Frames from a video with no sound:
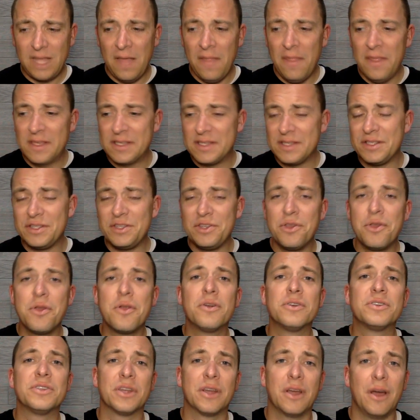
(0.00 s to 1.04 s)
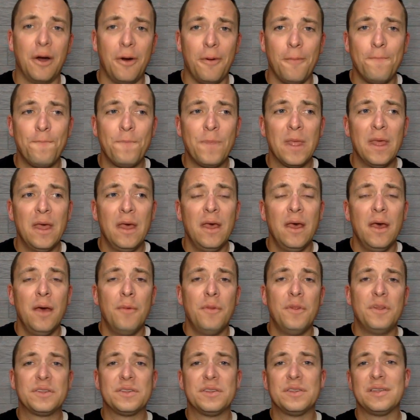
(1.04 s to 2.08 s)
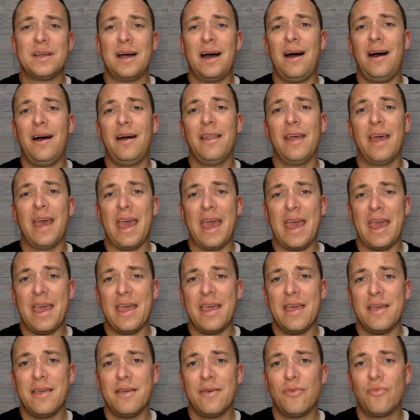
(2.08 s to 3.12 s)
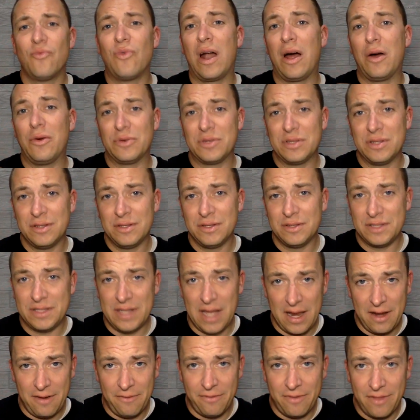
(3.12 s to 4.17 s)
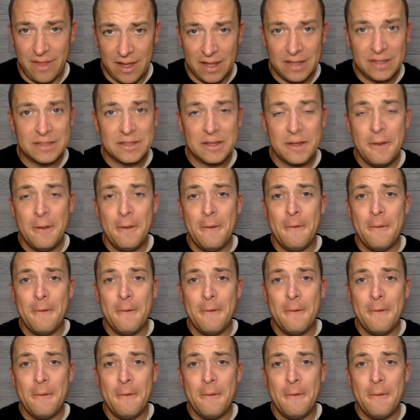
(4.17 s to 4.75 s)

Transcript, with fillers: this is years ago, but this is on a route side of things.